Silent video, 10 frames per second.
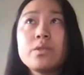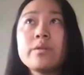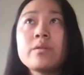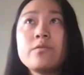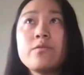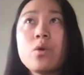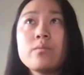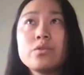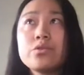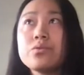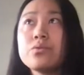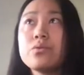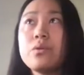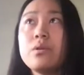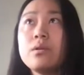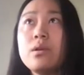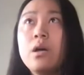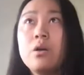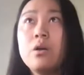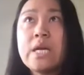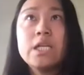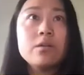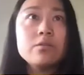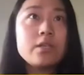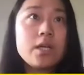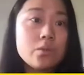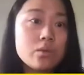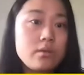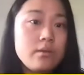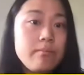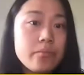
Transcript: particular form to write out our